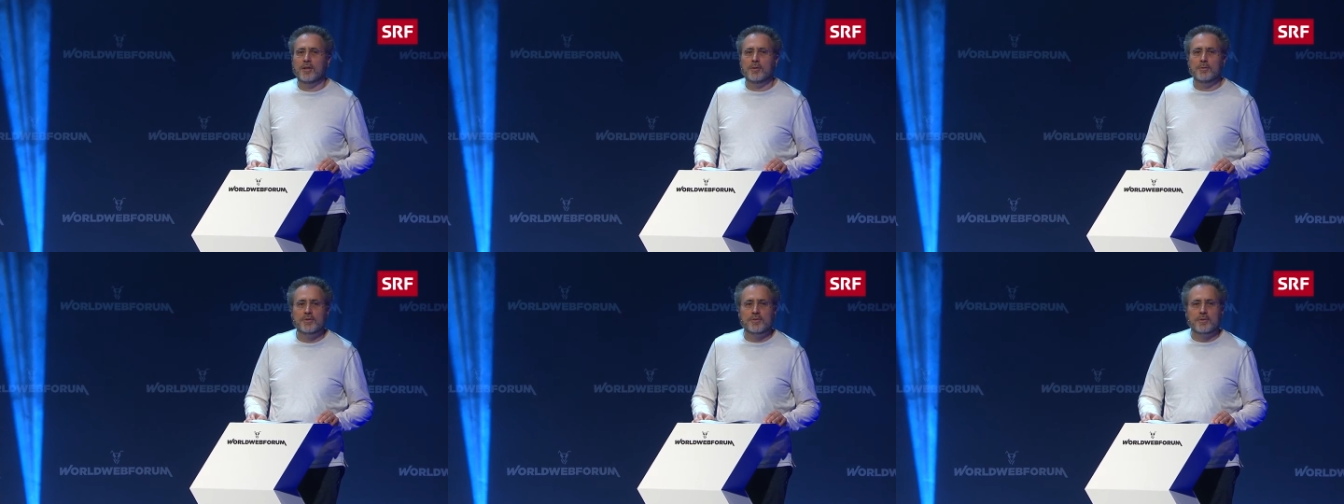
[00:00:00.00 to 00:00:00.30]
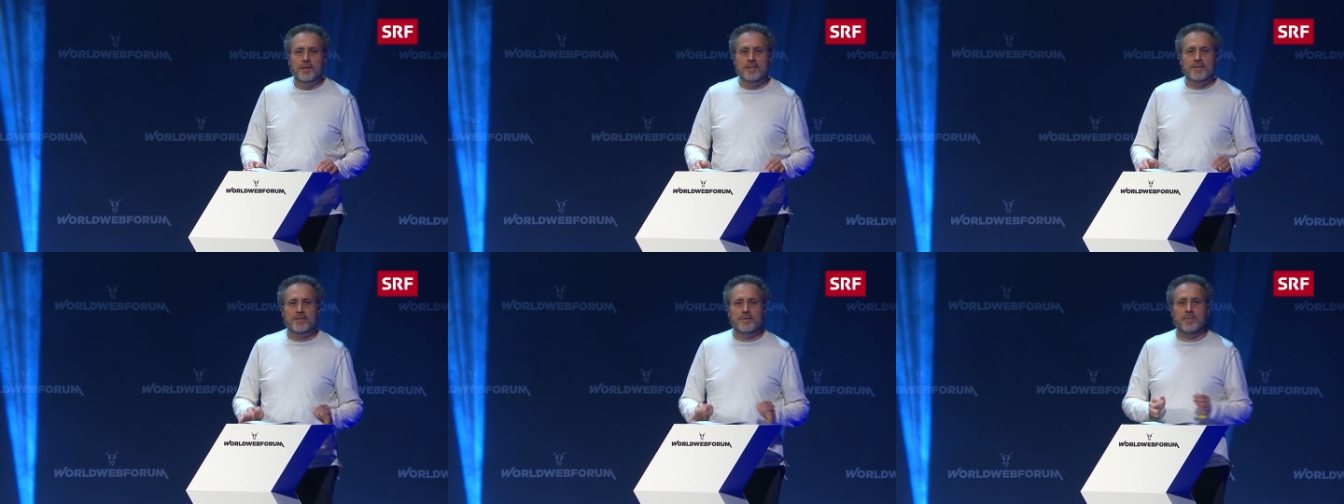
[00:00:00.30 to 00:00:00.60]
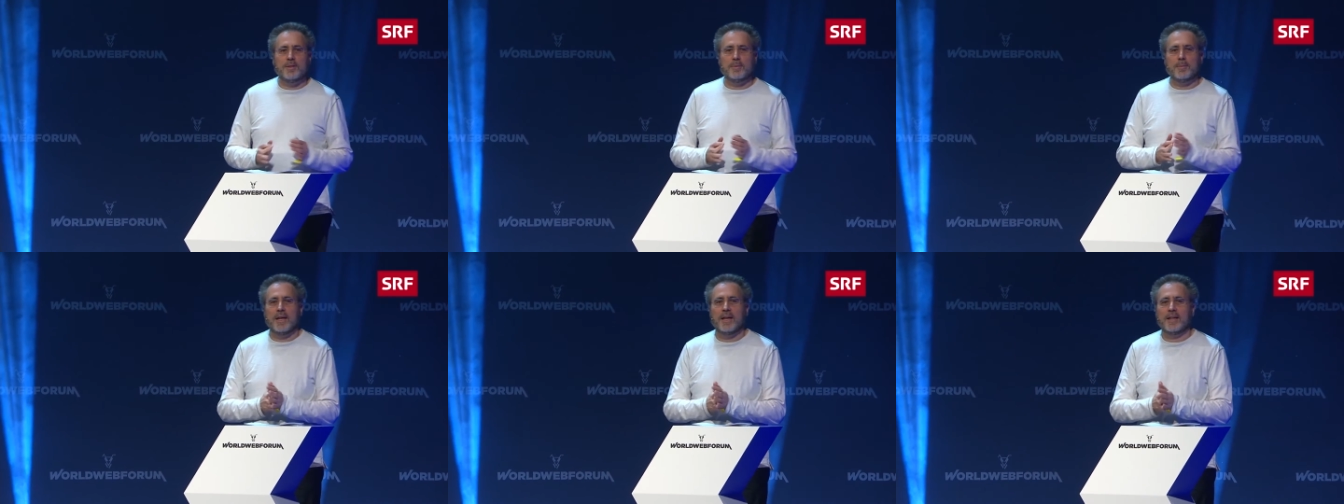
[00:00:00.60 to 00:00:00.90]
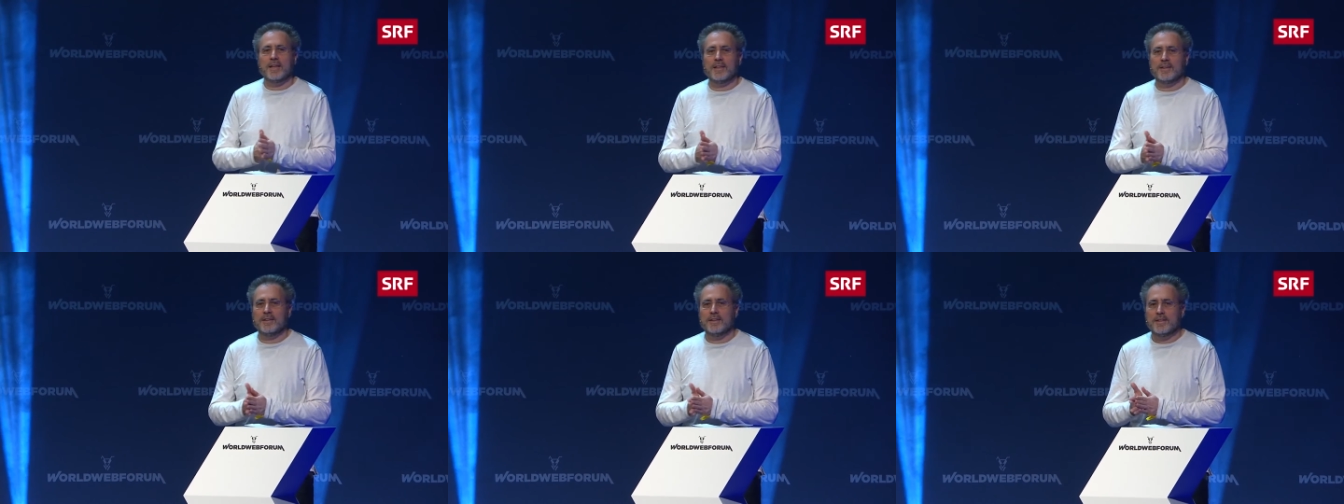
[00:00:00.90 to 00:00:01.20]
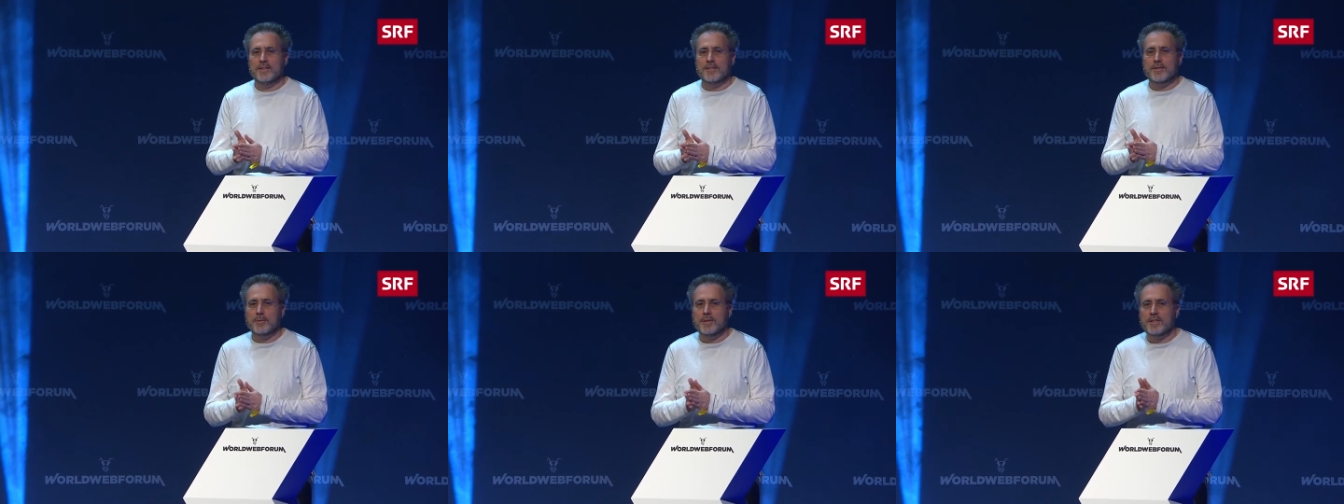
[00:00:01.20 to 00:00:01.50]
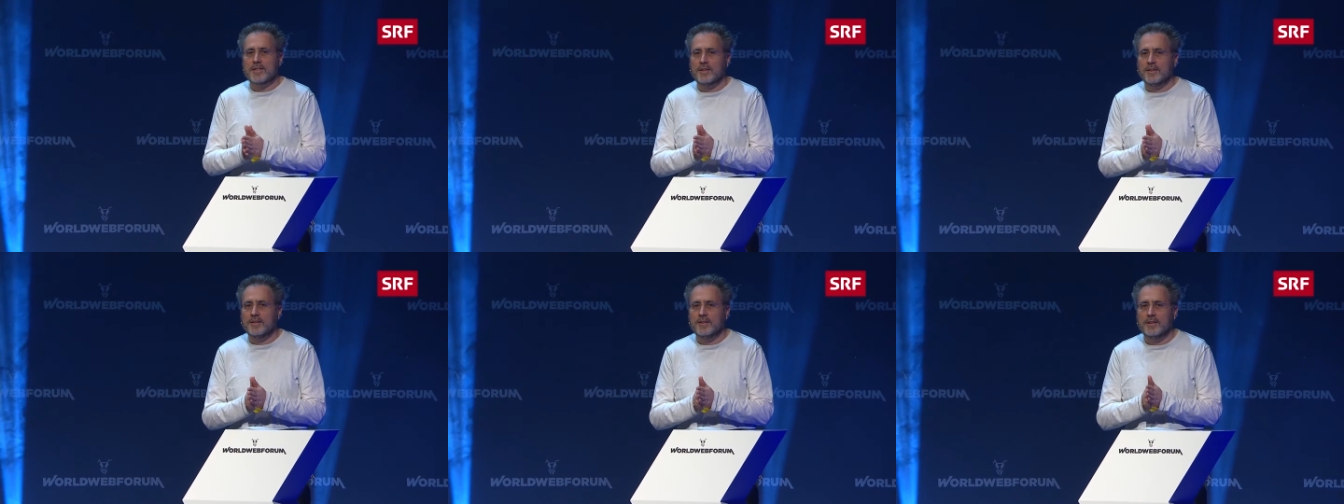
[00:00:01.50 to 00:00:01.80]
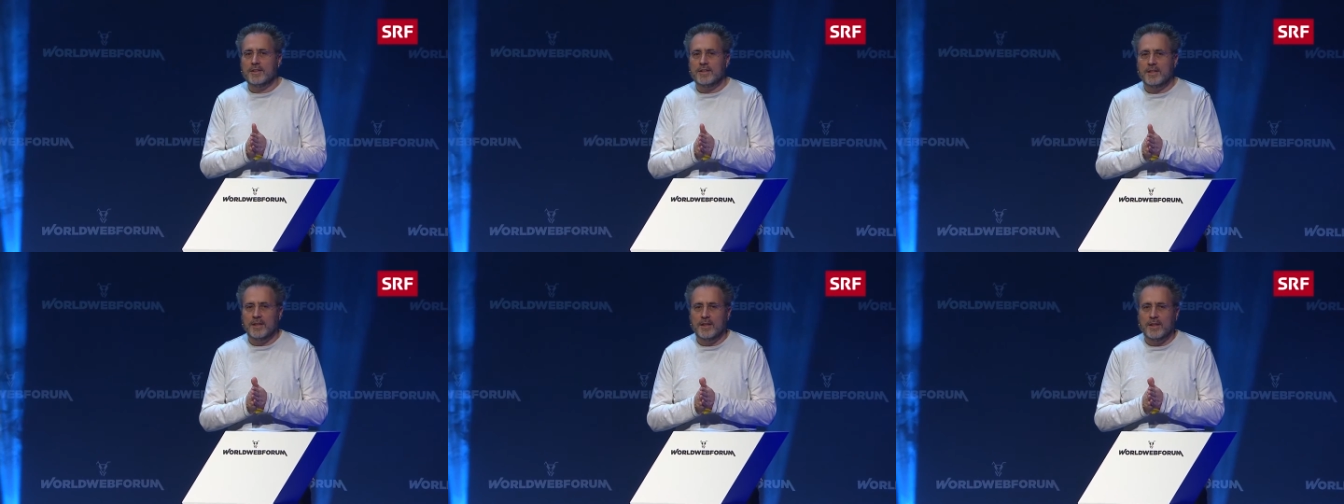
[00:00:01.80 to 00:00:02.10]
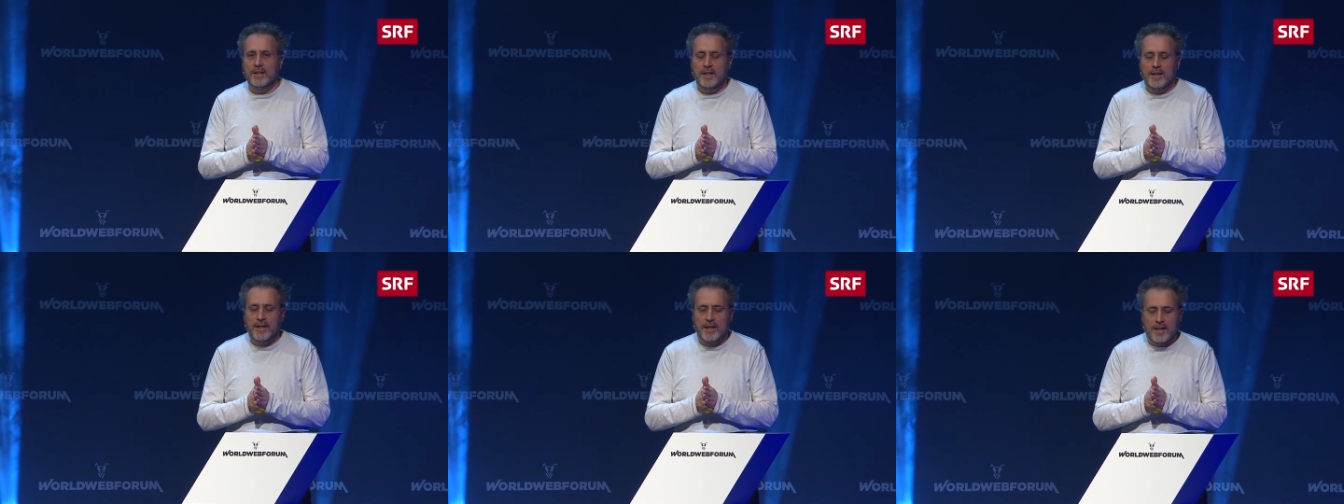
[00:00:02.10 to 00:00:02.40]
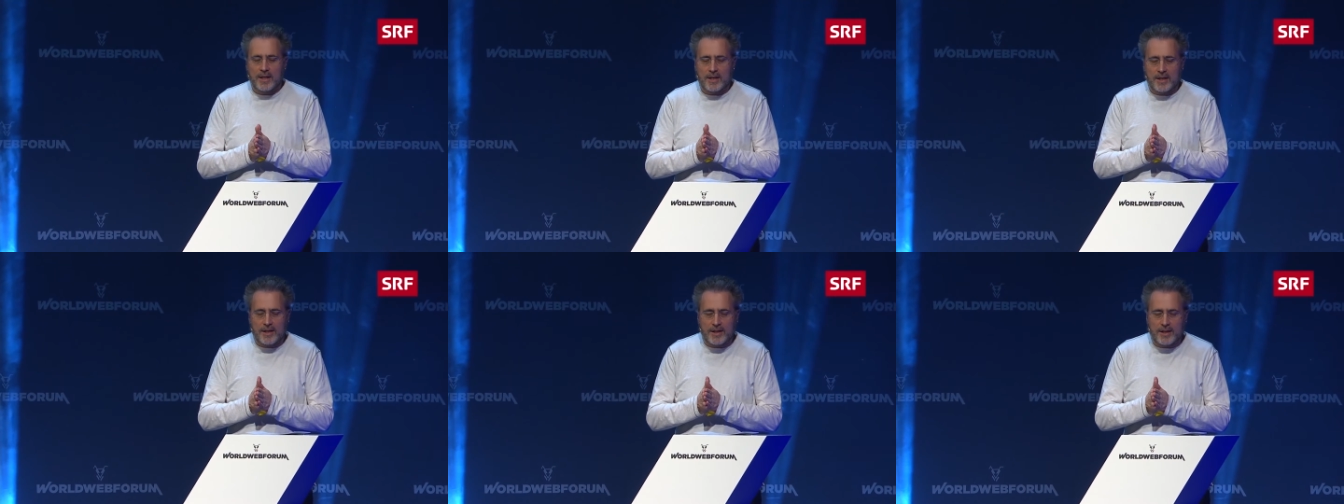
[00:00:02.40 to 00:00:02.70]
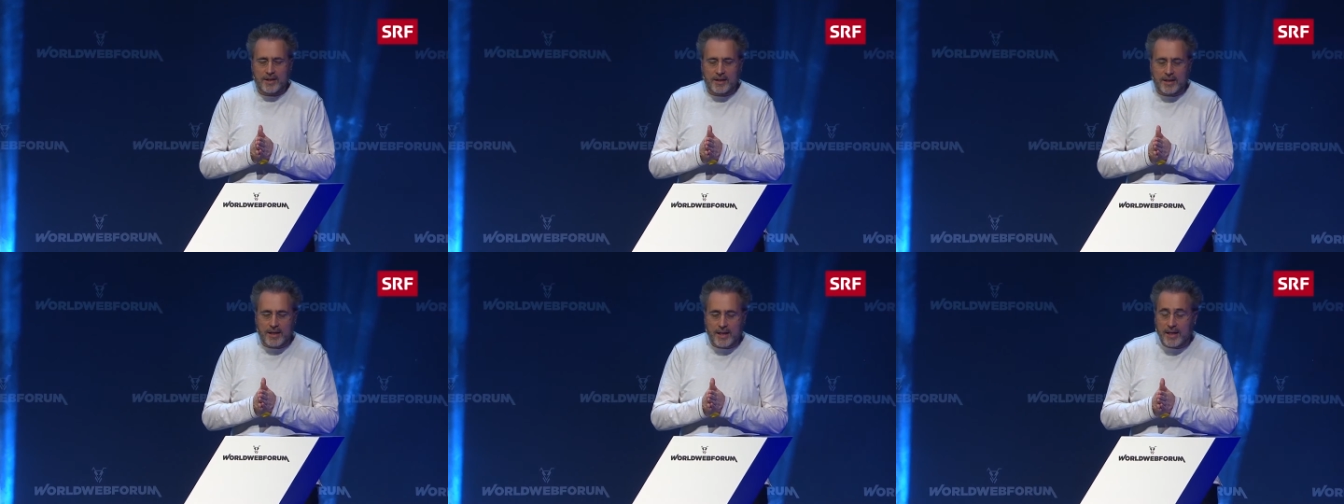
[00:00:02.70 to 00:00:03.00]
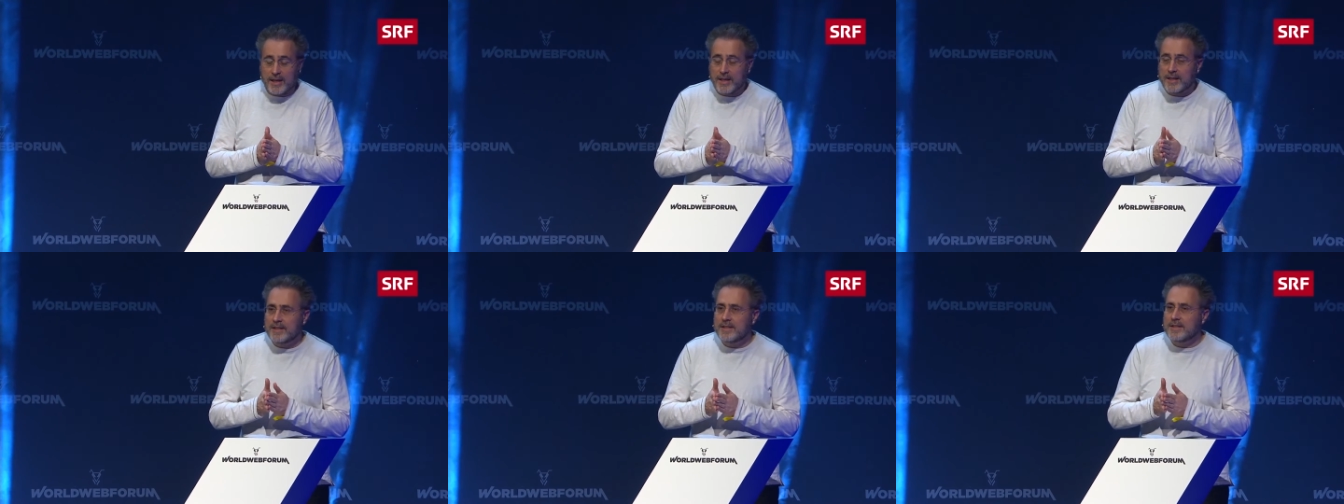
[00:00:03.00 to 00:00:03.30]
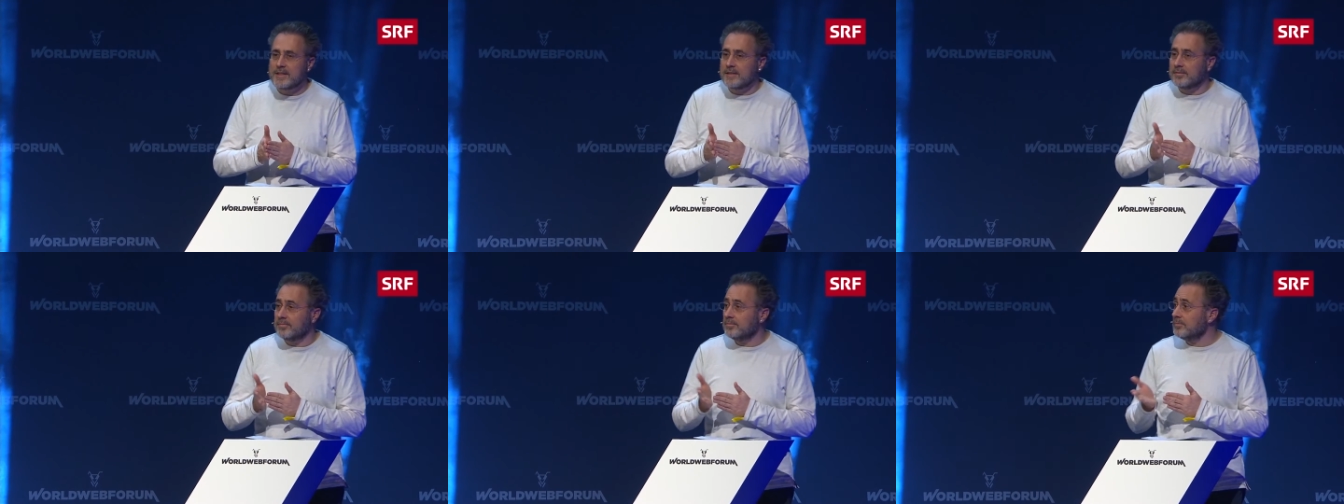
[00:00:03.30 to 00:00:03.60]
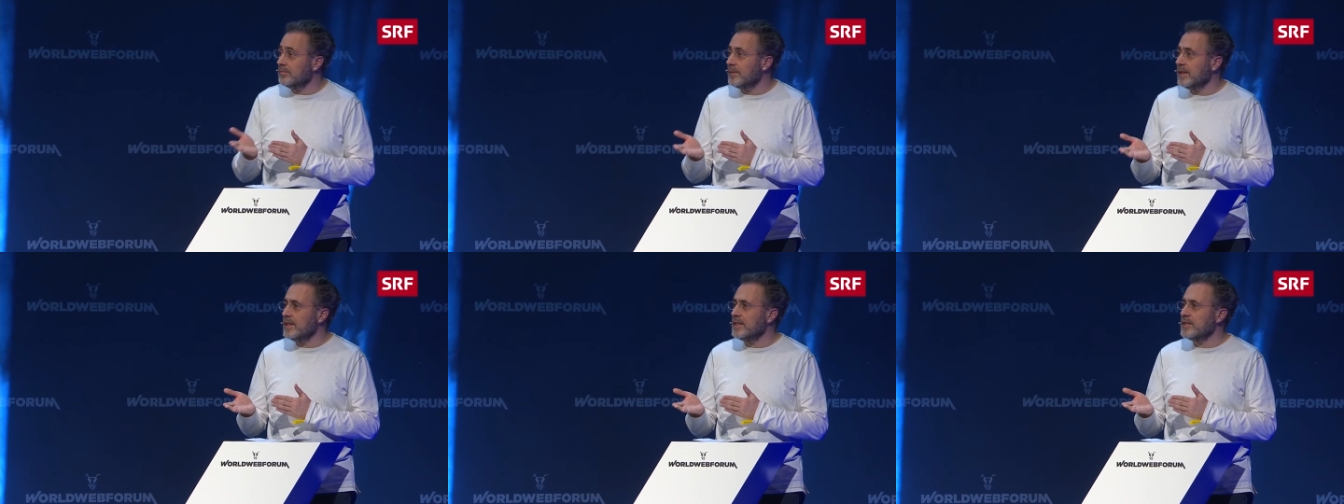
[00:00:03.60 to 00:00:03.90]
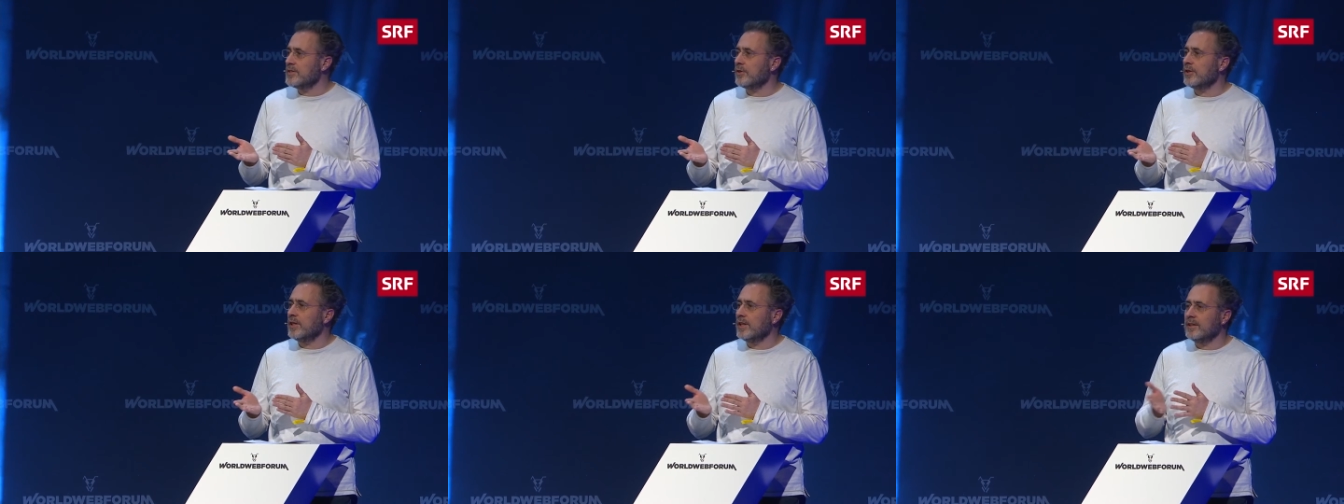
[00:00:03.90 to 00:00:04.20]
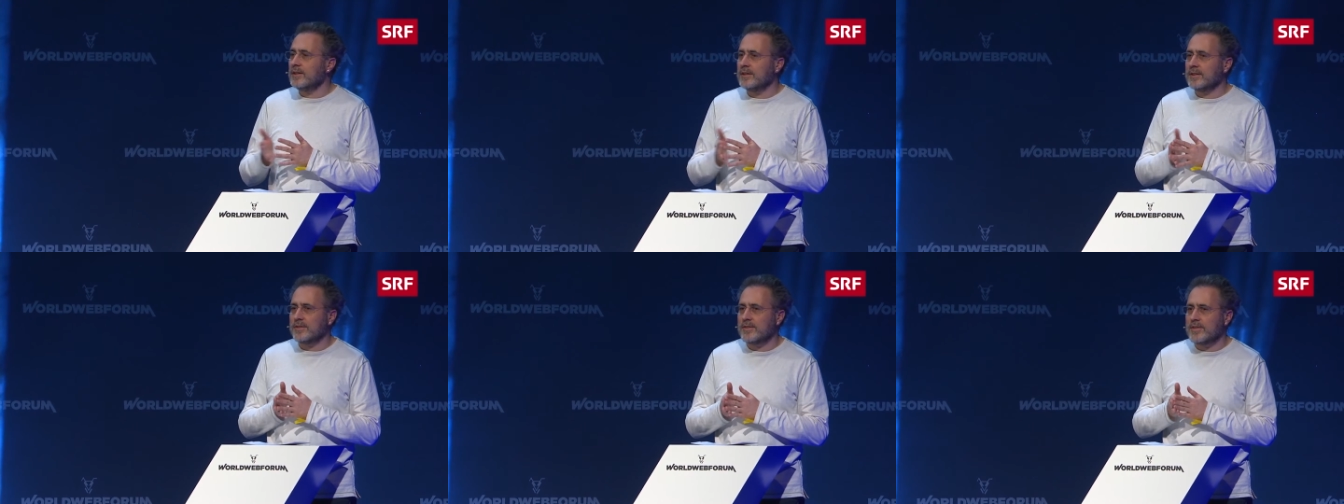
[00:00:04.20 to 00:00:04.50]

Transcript: always great to be back in Switzerland uh, and in Zurich.